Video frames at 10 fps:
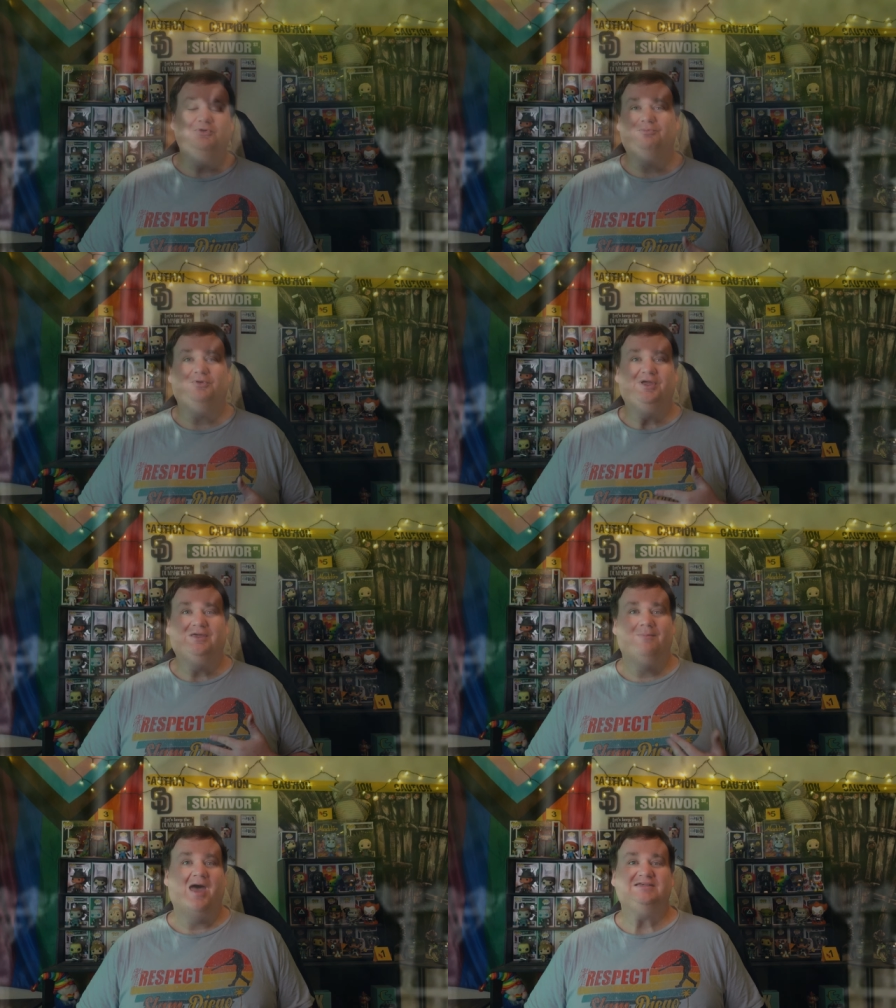would
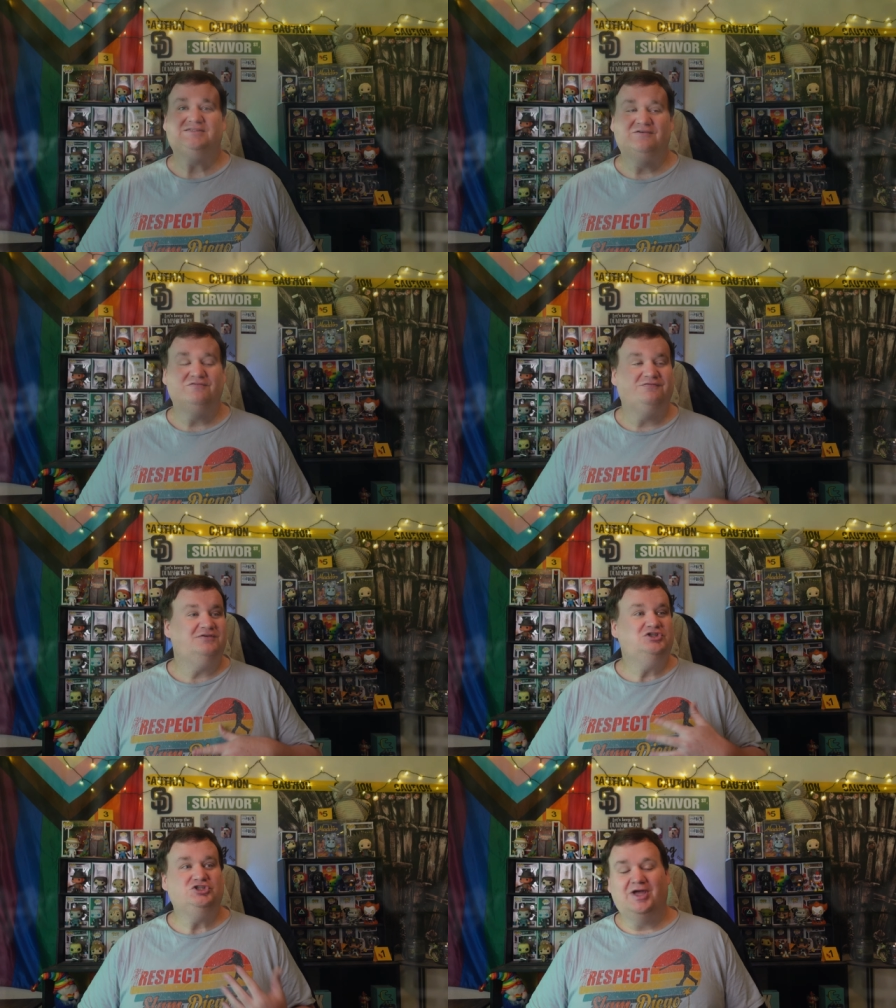bring
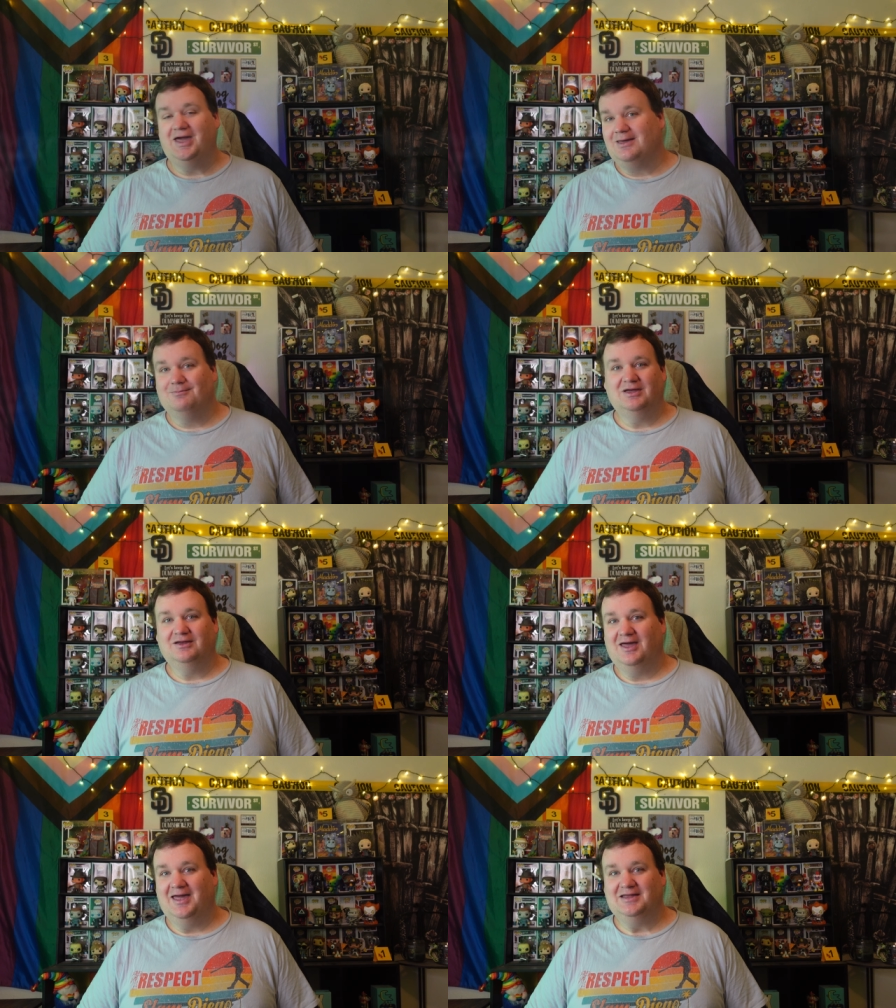massive shame
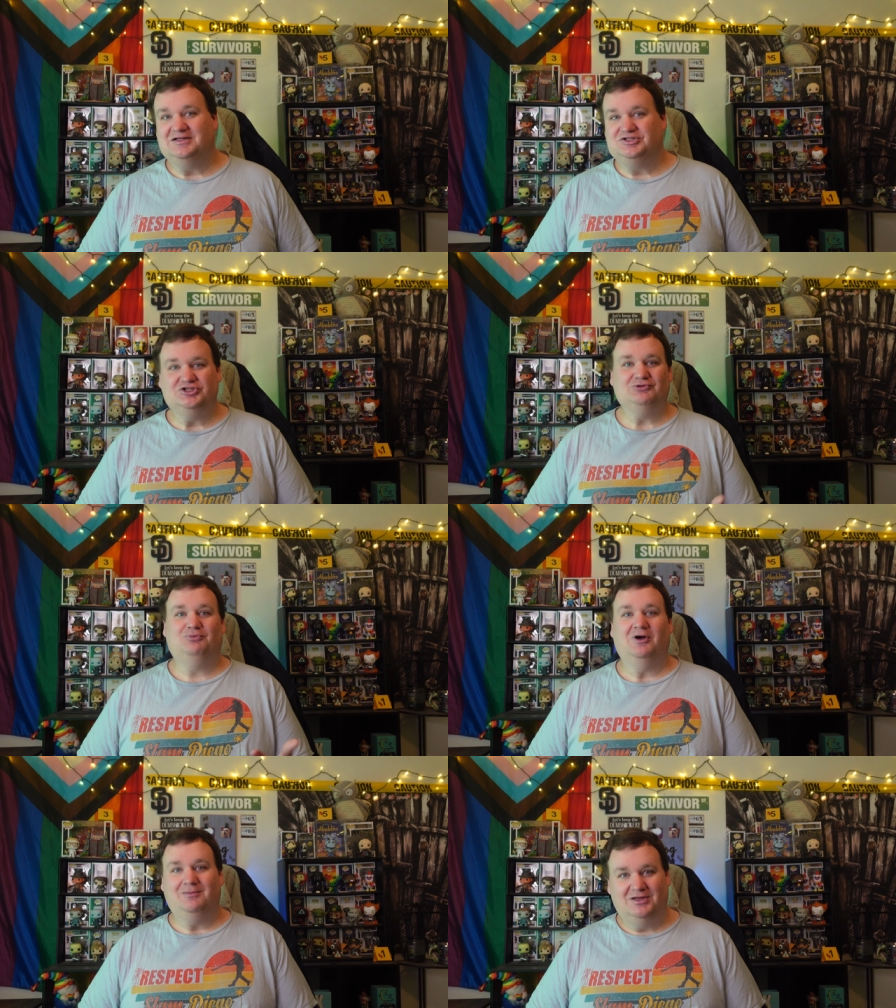and
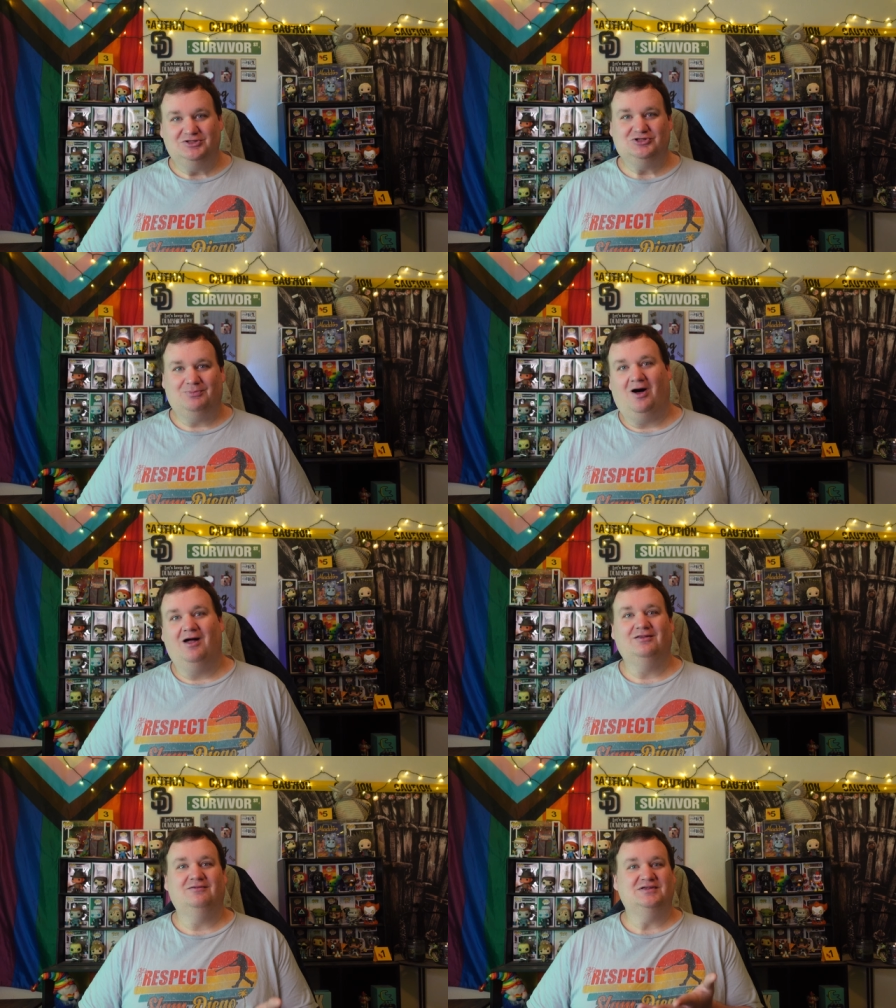disappointment
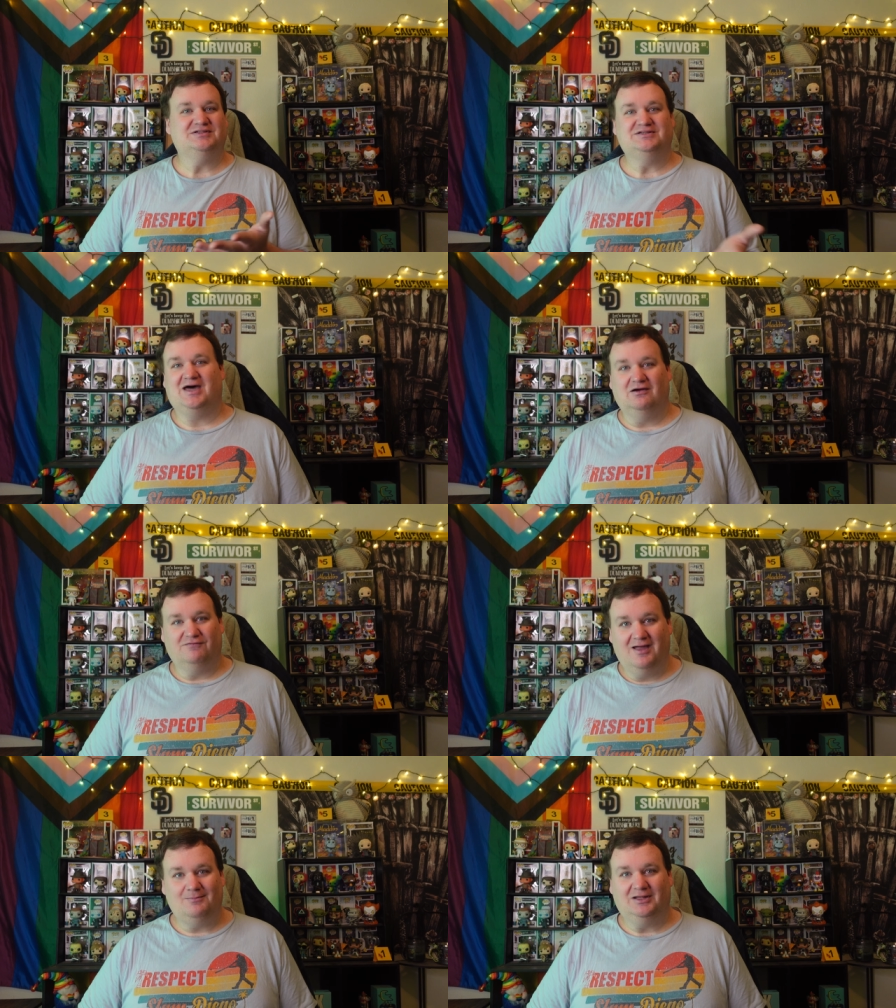upon this entire
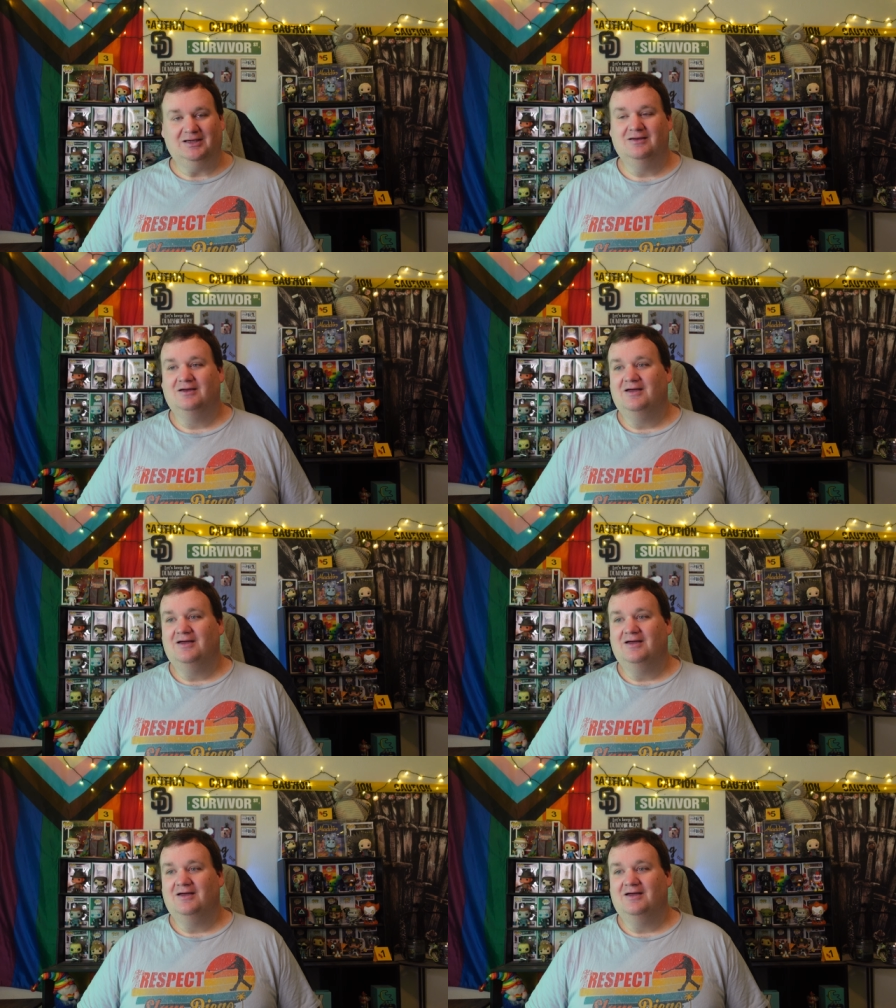family